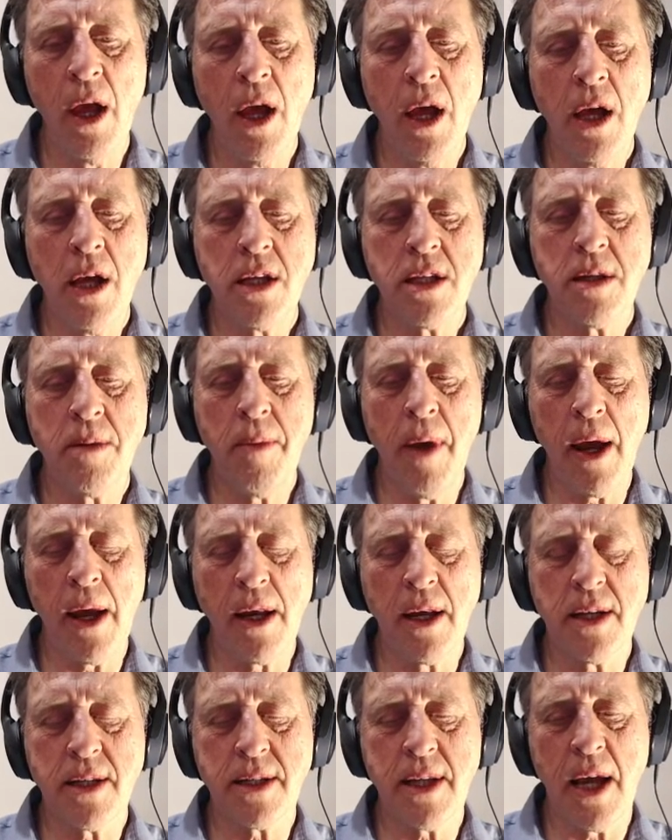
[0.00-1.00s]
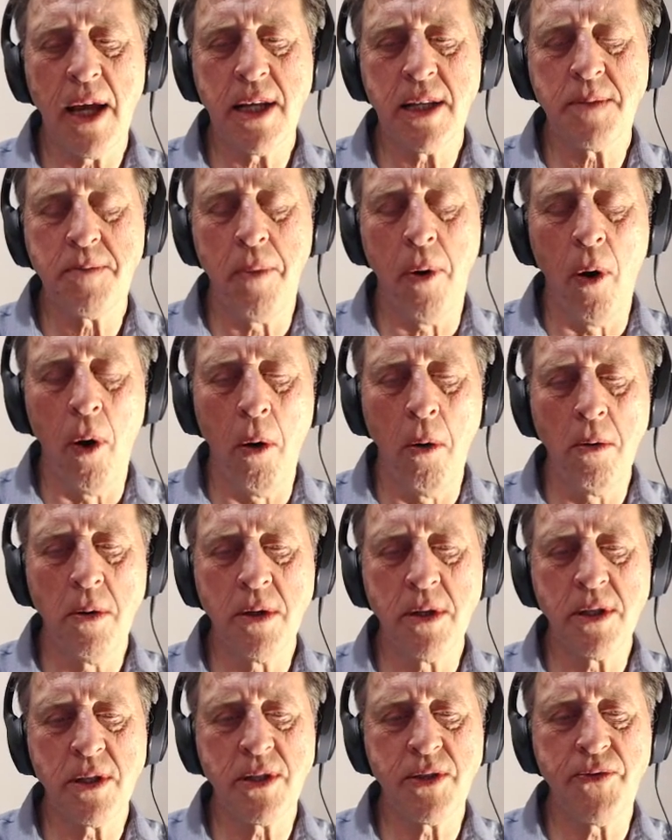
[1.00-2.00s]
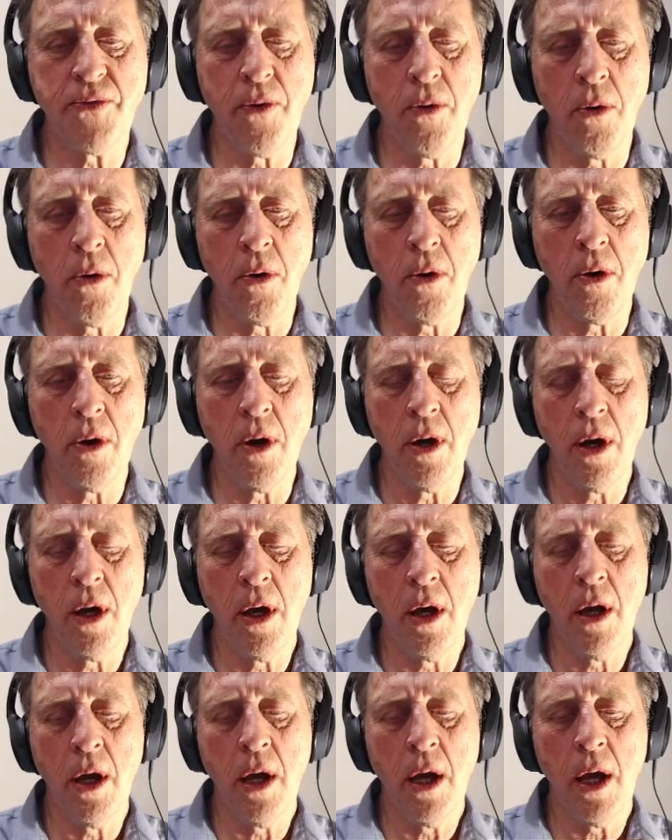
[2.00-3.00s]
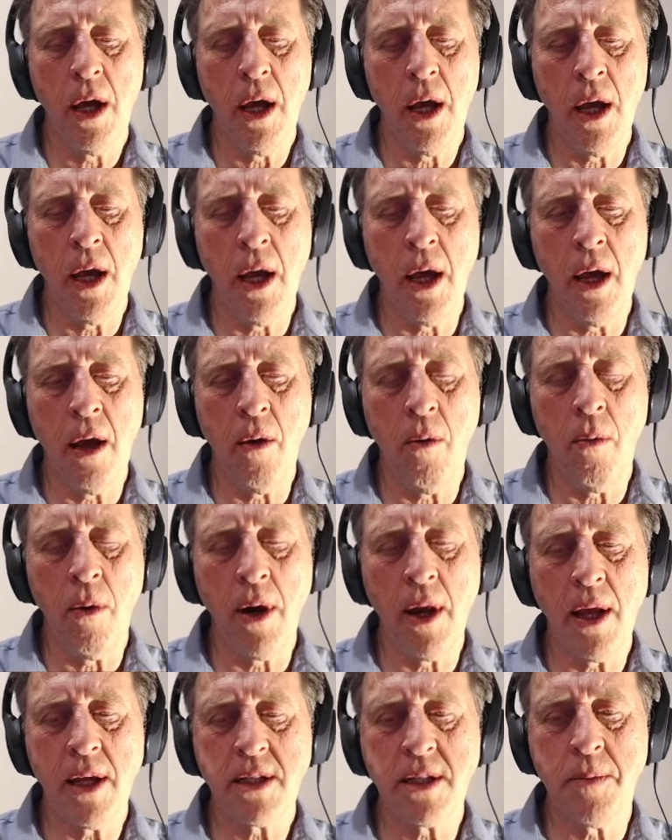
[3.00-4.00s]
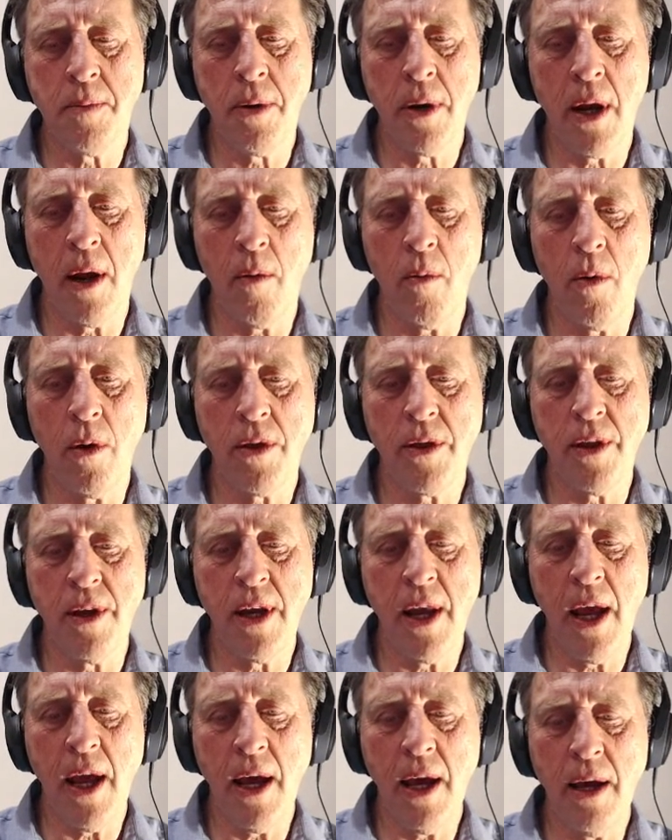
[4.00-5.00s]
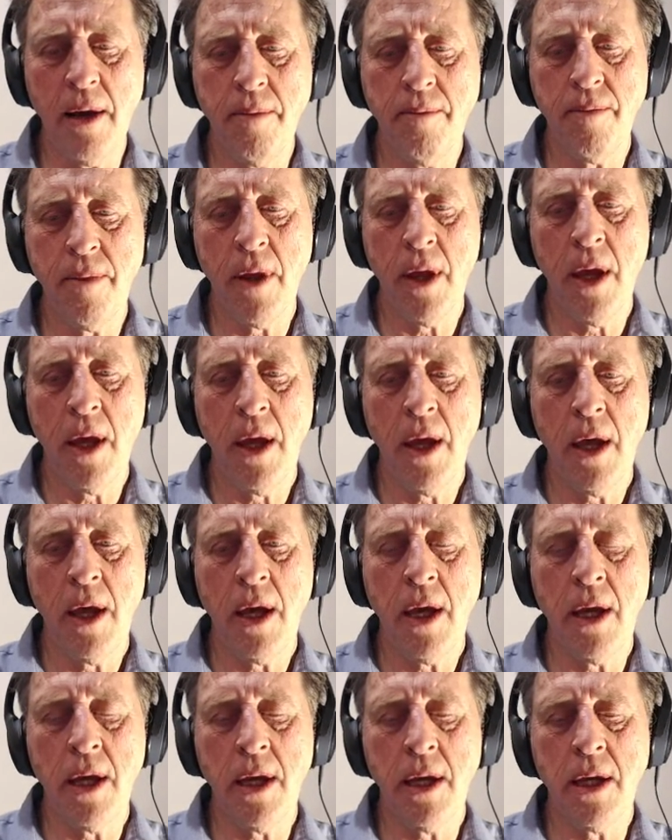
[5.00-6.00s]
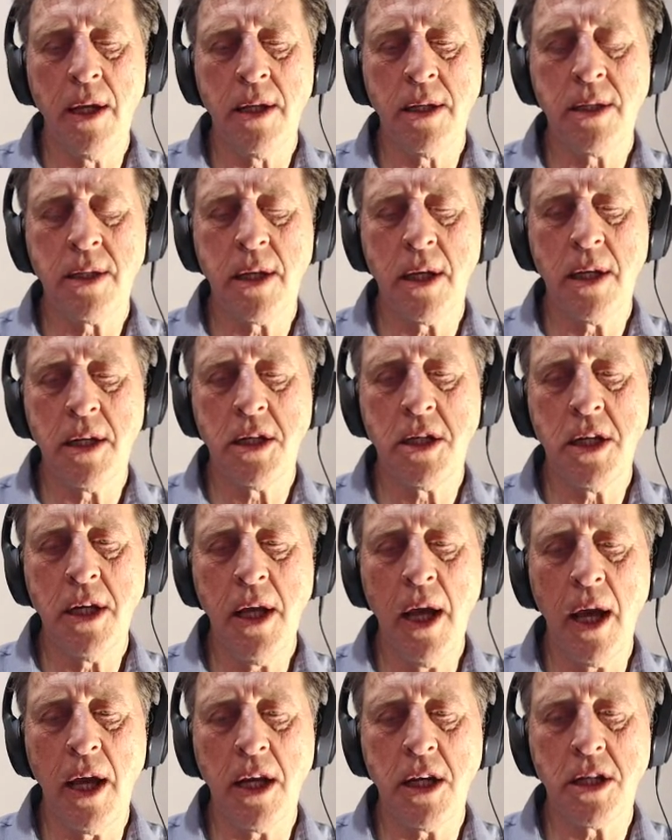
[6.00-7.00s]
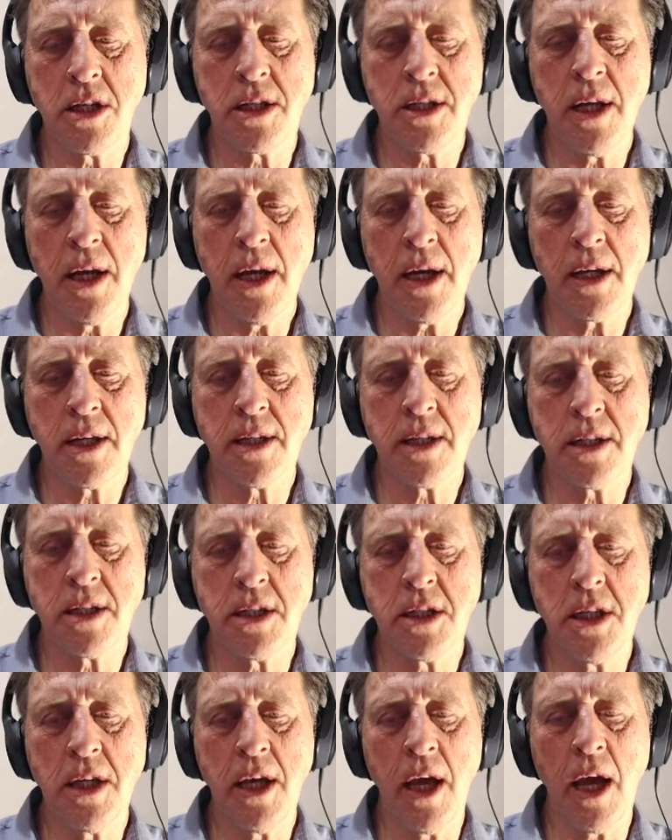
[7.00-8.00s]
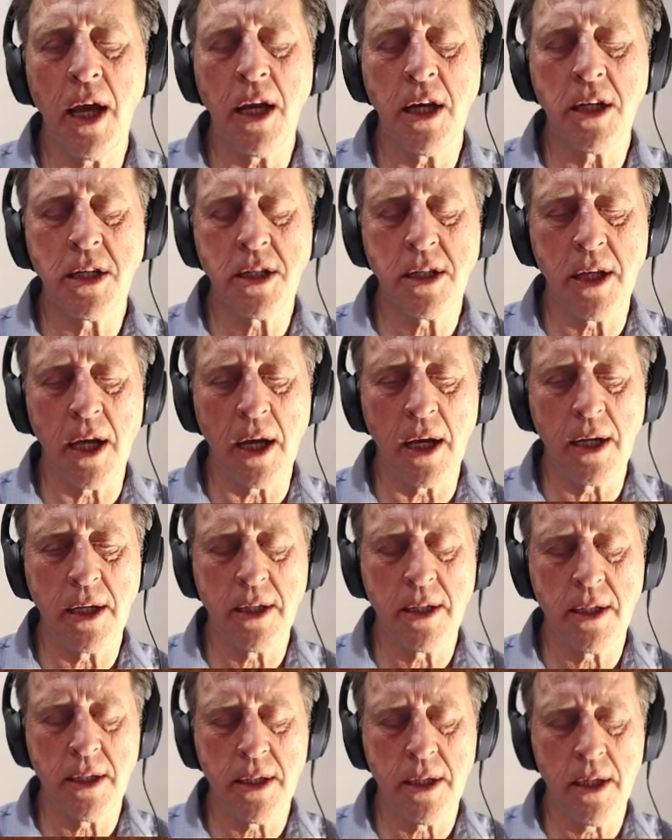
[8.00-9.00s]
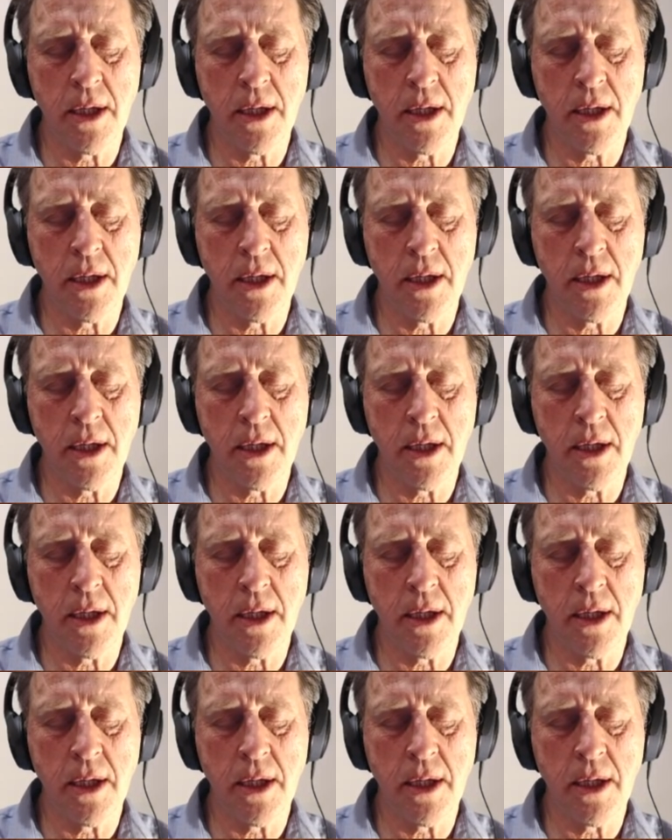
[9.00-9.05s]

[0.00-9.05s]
So Magnus has pawns for what he has to put up with now is GH6, GH6.